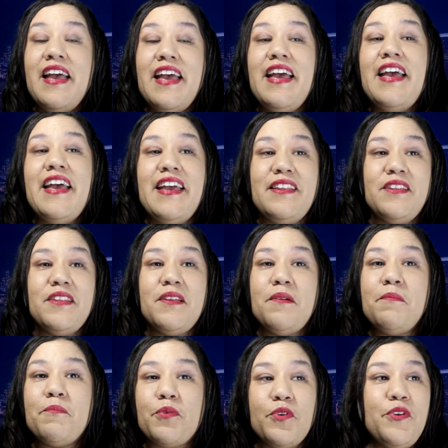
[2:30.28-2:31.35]
And
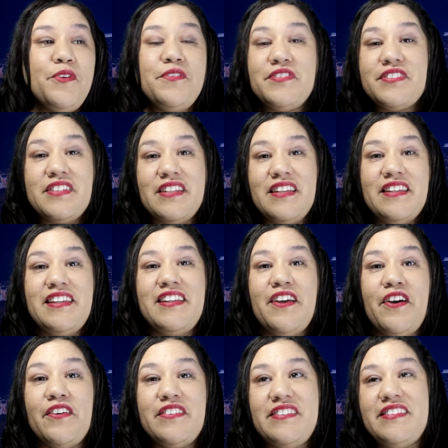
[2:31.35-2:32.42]
Bruce, you
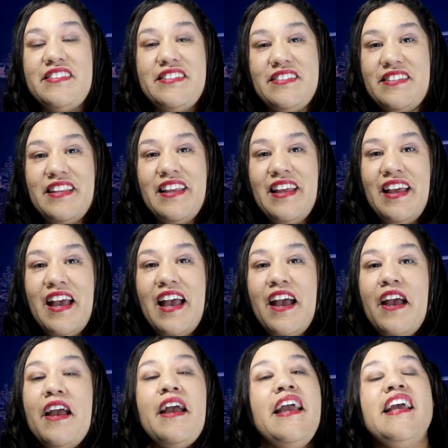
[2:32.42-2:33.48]
know,
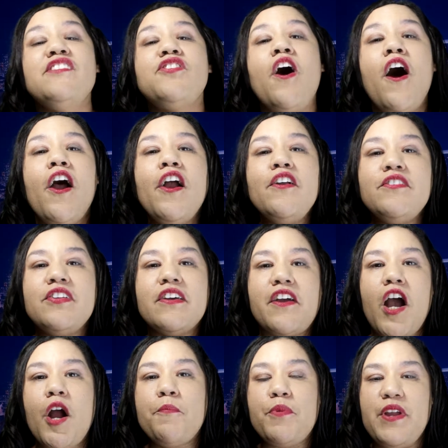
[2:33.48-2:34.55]
it's hard to
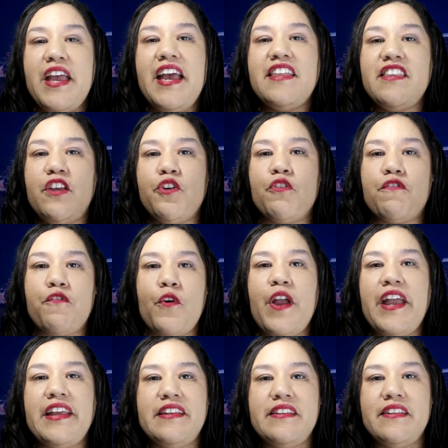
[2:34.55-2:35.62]
comprehend that your
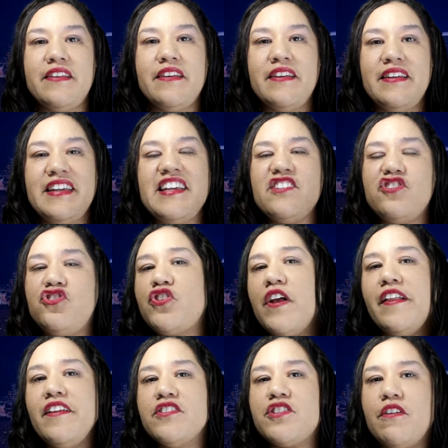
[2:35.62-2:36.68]
friend is
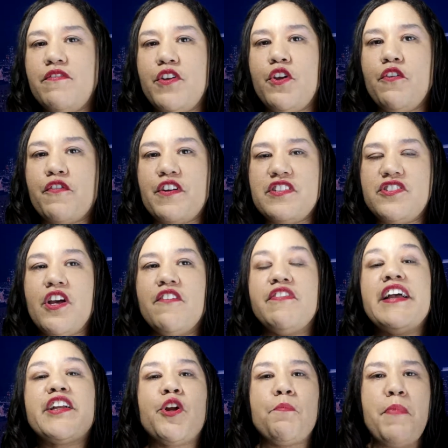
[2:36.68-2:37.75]
jealous of you for stuff
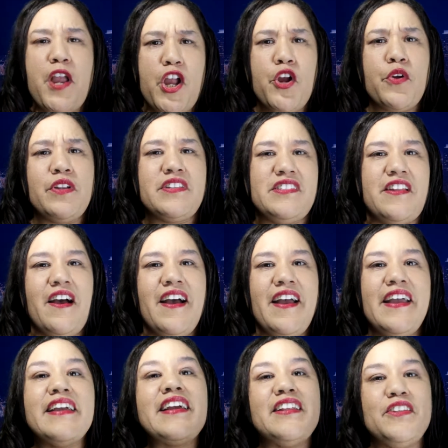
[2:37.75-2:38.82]
like your parents
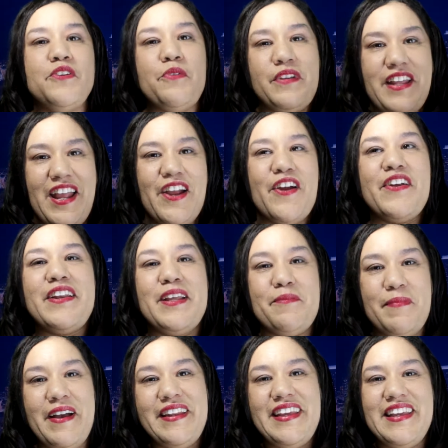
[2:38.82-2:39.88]
dying and you inheriting
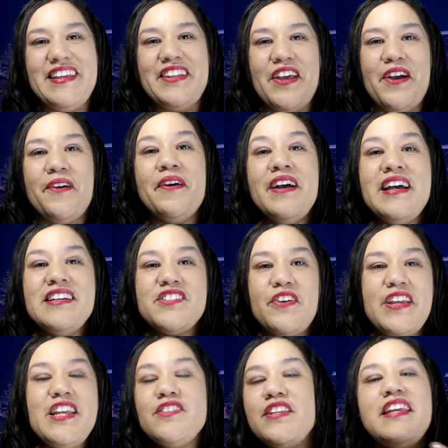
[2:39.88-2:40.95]
money, you know. So
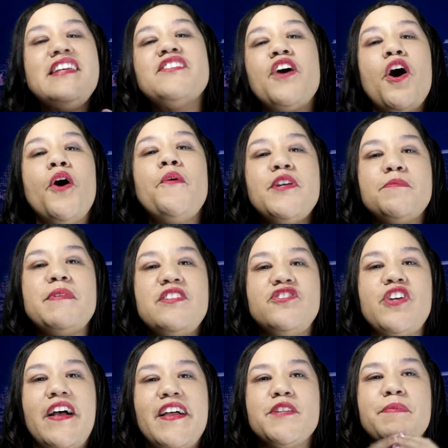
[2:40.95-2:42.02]
he's always been
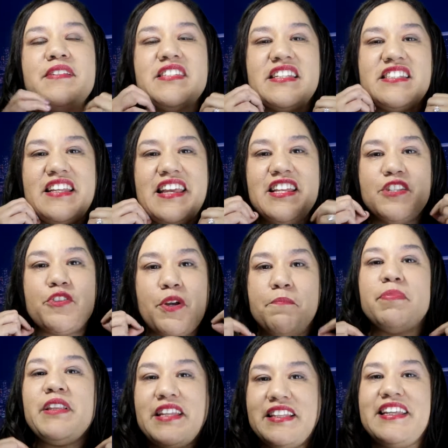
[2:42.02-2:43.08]
jealous, but it's
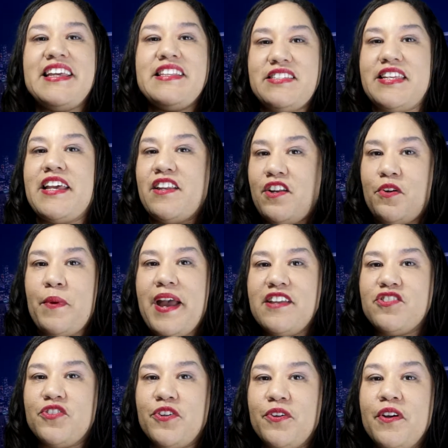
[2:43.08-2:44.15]
completely insane and
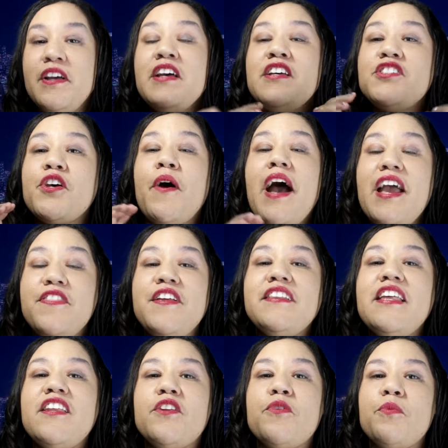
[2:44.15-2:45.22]
irrational. So I think
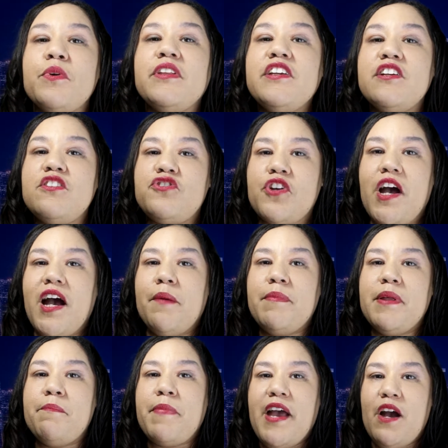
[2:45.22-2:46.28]
they did a really good job
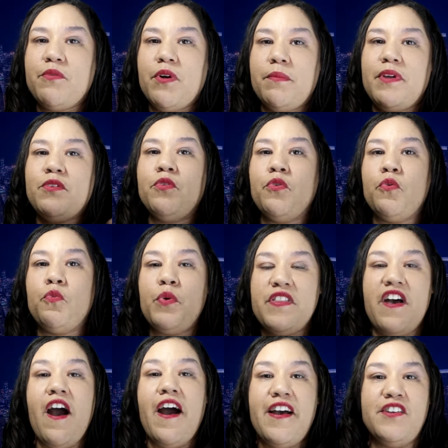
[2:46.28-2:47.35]
in Batwoman with
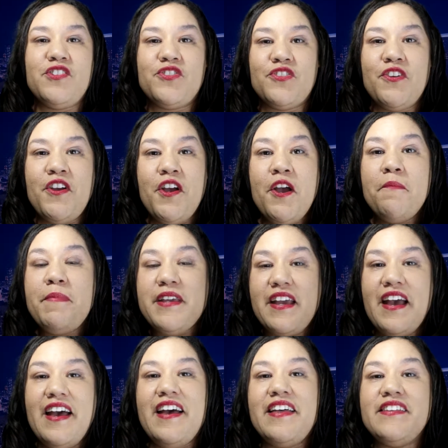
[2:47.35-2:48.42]
Hush
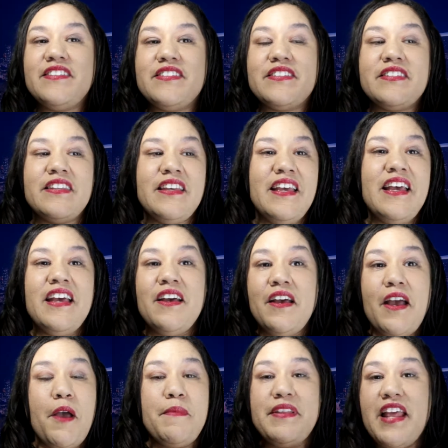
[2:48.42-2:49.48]
because,
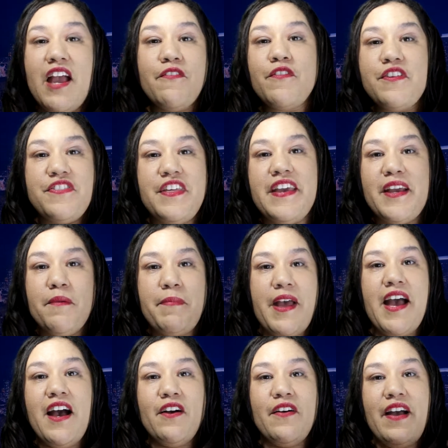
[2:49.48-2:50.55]
I mean, everything
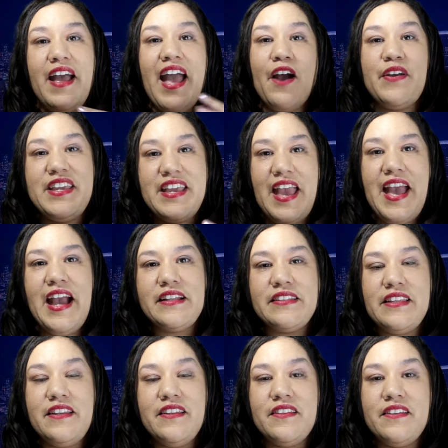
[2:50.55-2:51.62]
about how he
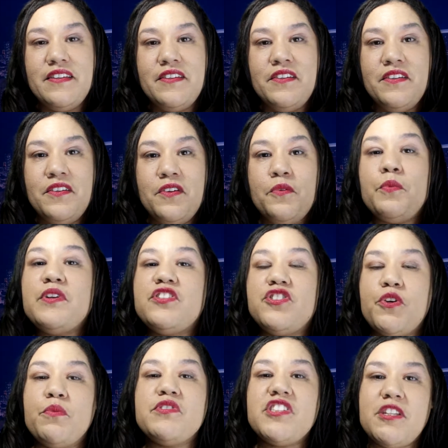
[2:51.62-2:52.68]
acted was
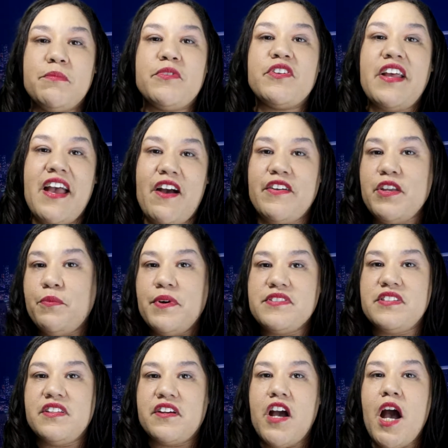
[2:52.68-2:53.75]
so similar to how he was
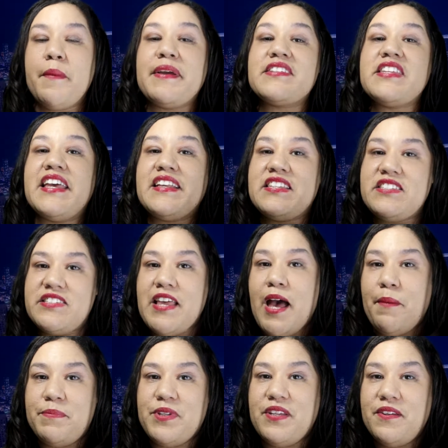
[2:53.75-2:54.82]
in the comics,
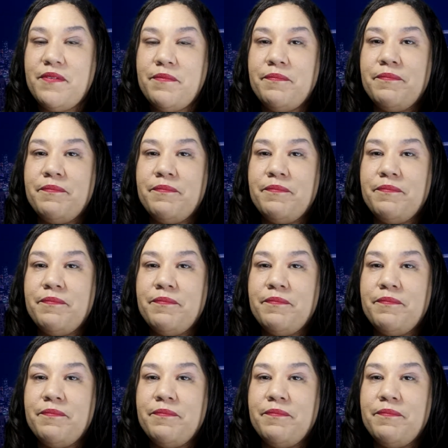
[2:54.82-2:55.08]
except